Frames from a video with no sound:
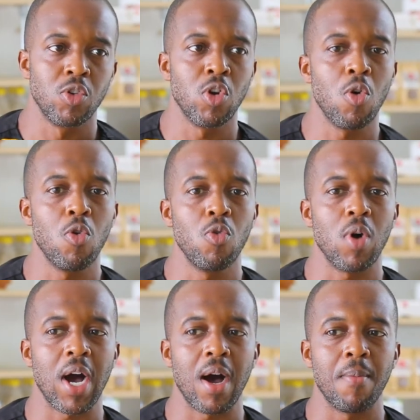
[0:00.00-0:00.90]
no
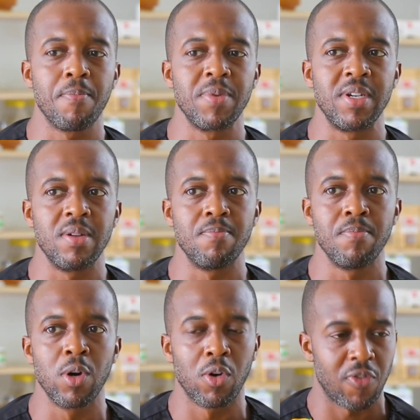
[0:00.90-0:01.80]
uh,
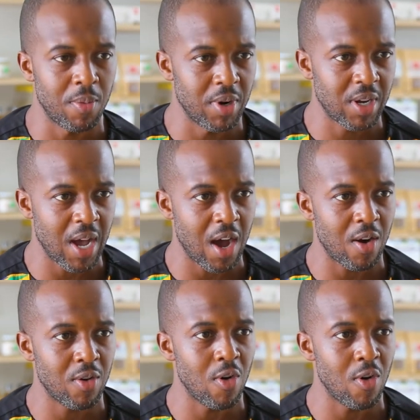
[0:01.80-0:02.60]
milk from a cow